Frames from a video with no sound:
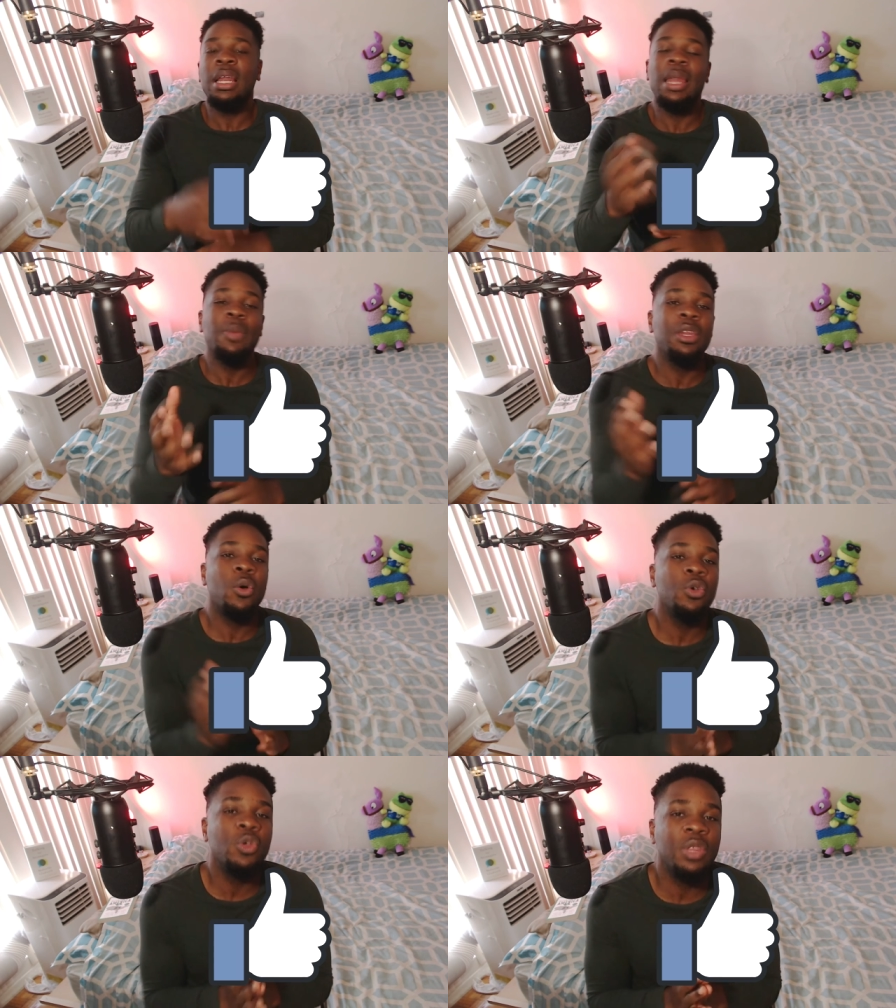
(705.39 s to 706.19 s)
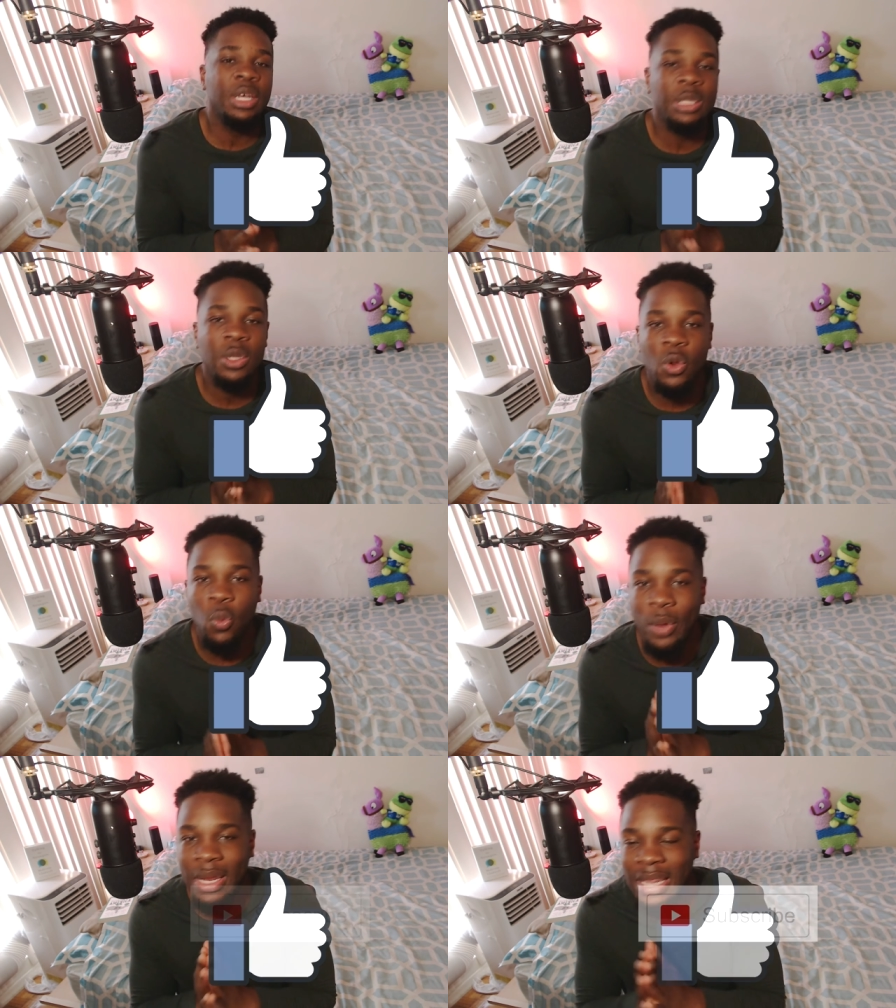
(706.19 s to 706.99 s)
Let me know who you think is going
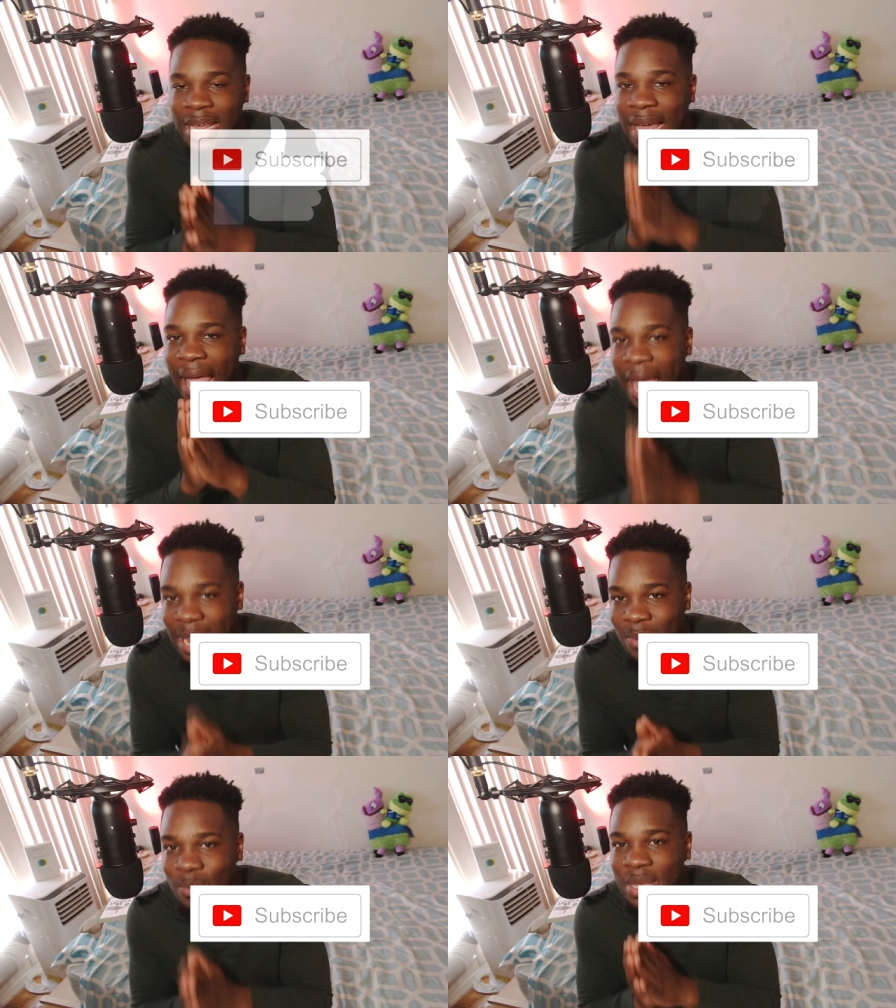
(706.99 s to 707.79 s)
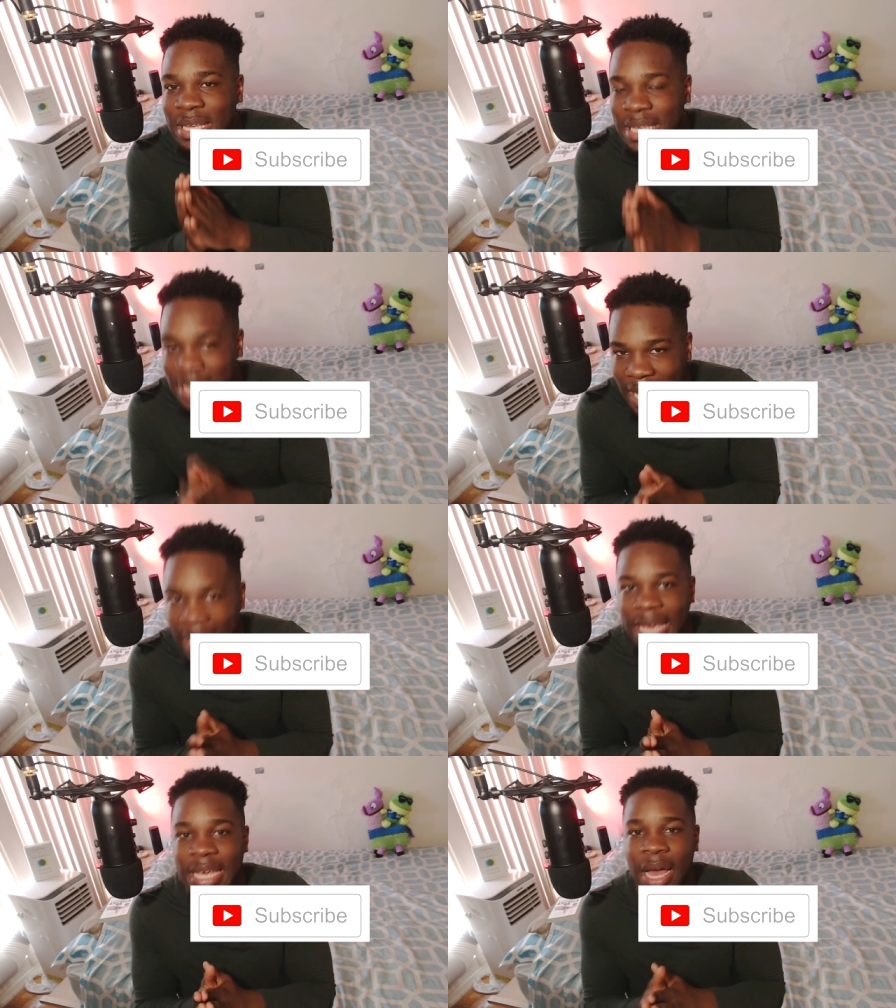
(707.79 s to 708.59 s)
to win the N B
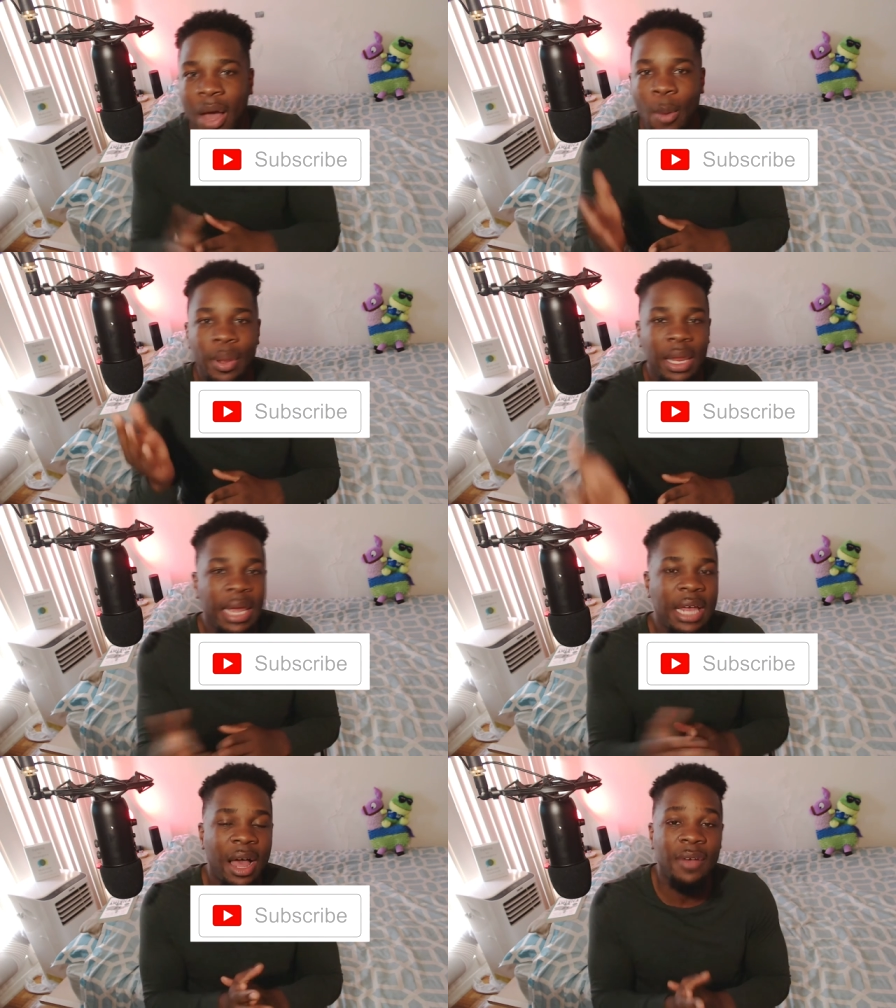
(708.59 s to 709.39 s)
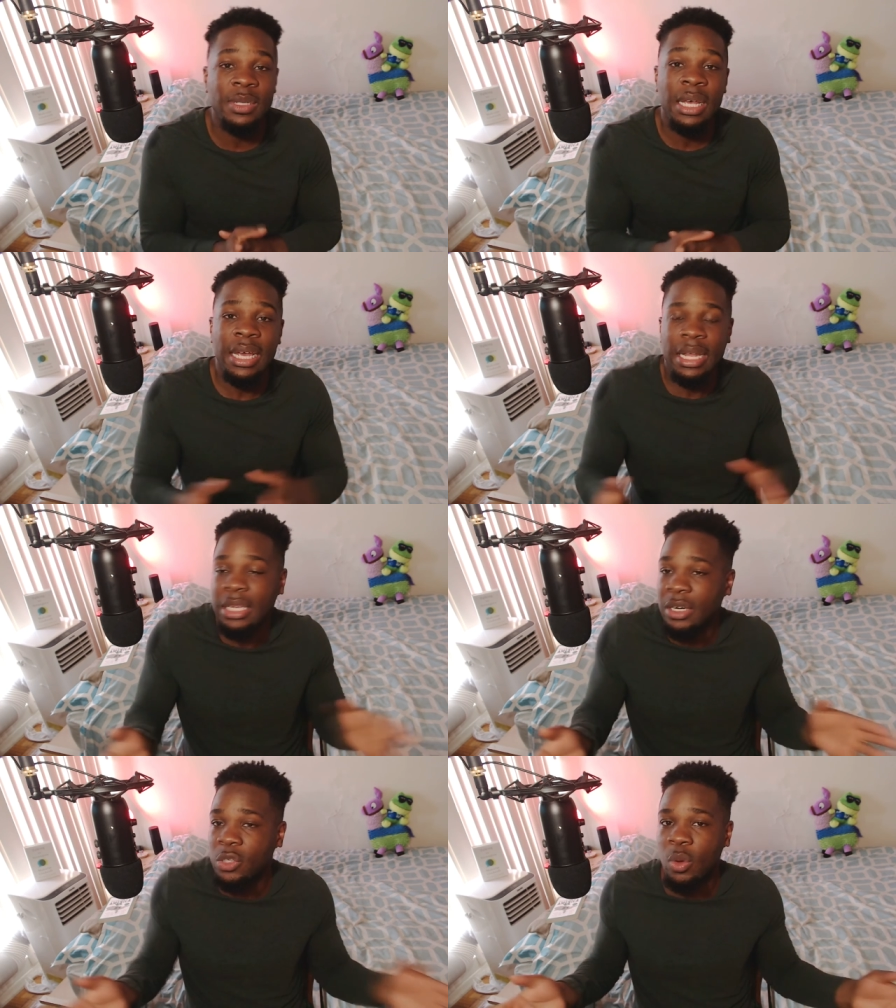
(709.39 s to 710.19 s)
A playoffs in
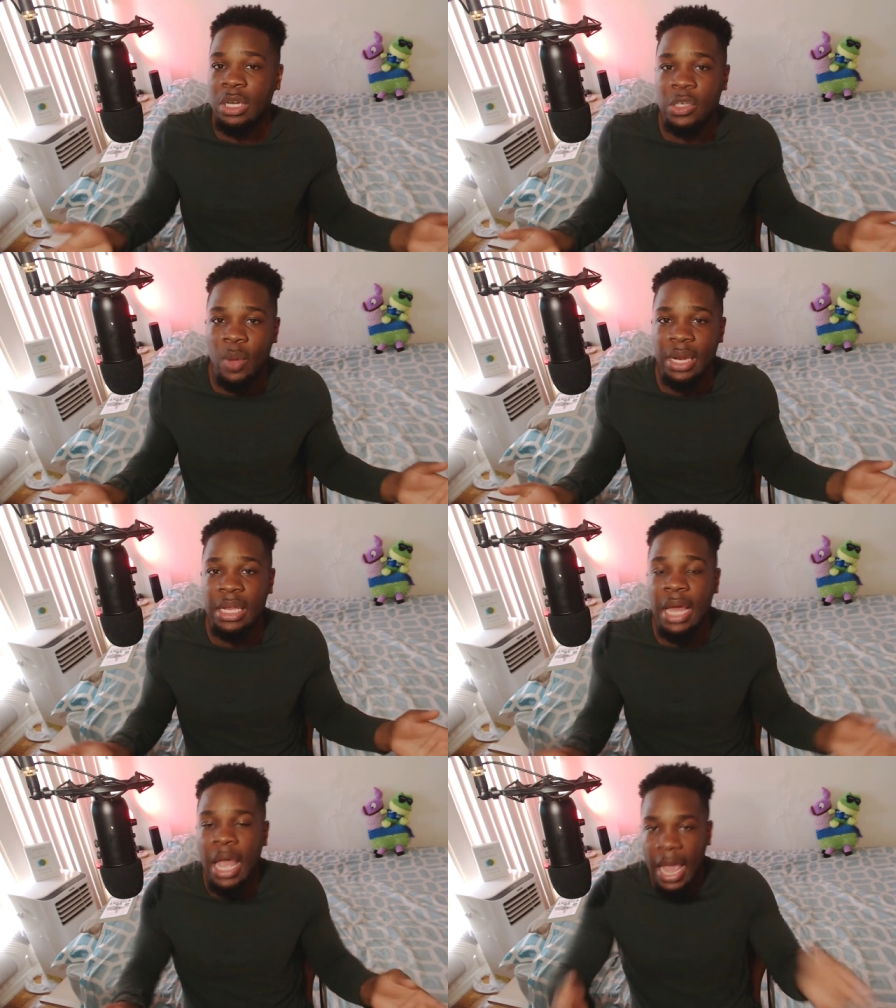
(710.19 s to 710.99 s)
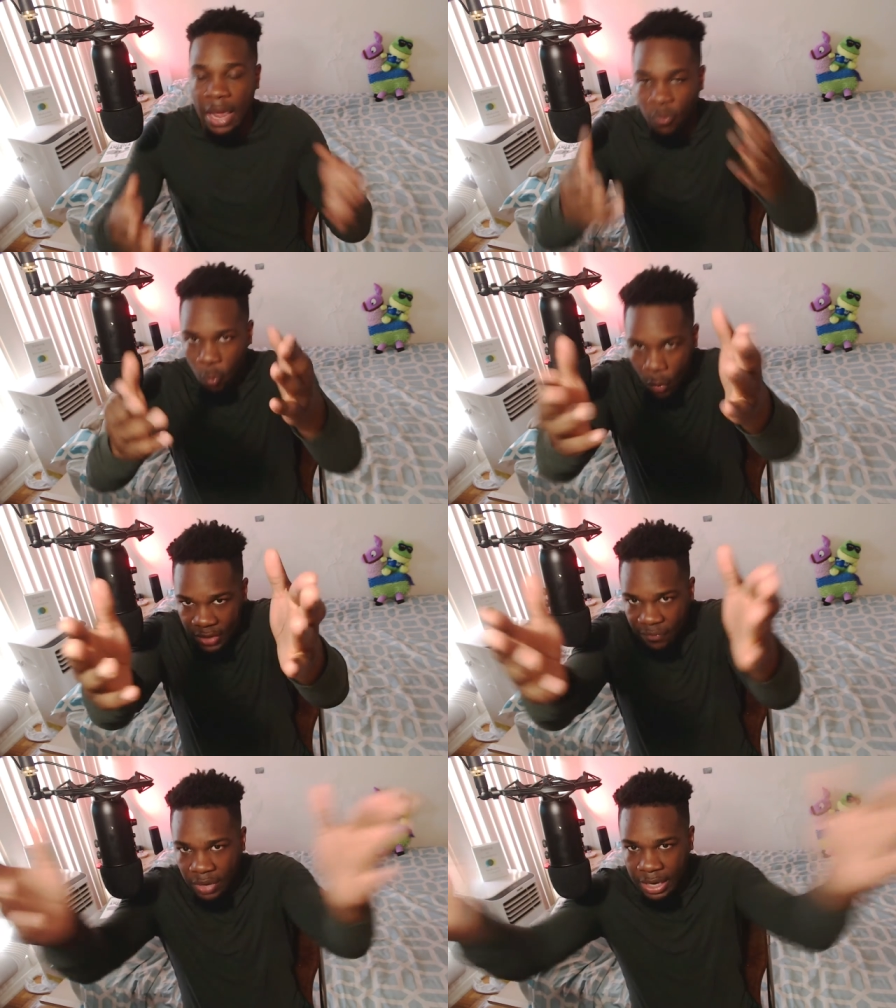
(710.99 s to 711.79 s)
the year twenty twenty, and
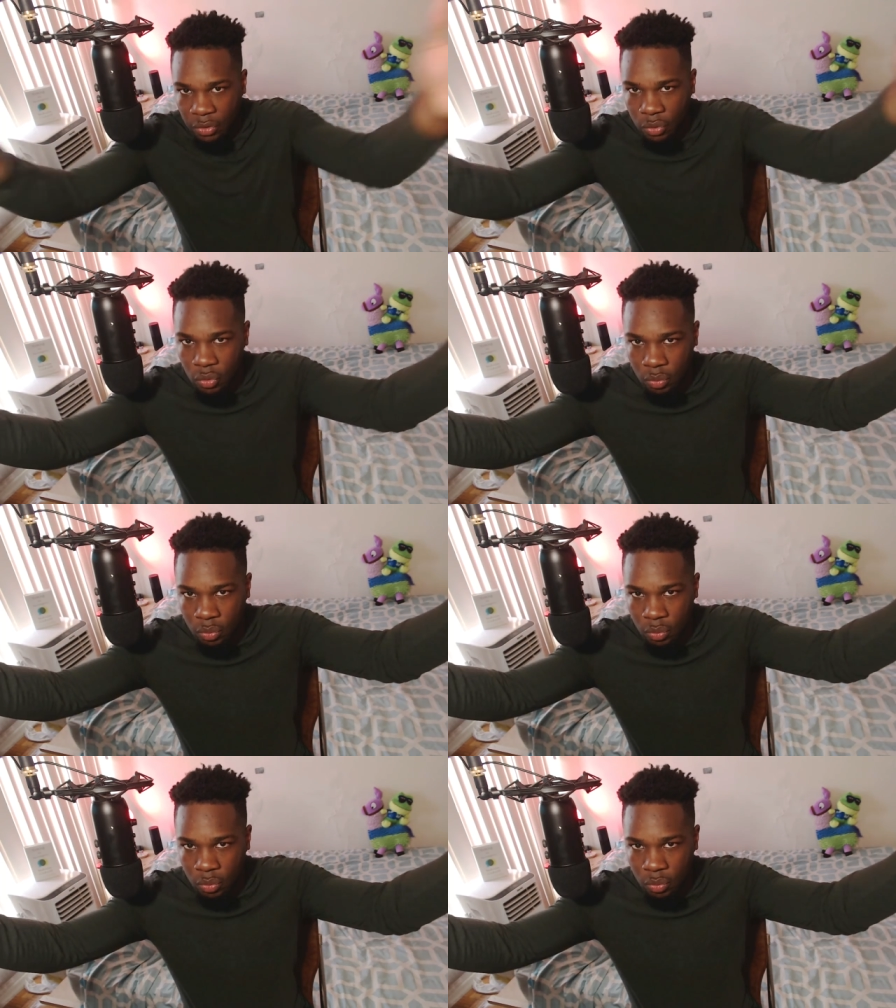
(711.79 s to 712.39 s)
we Flight Crew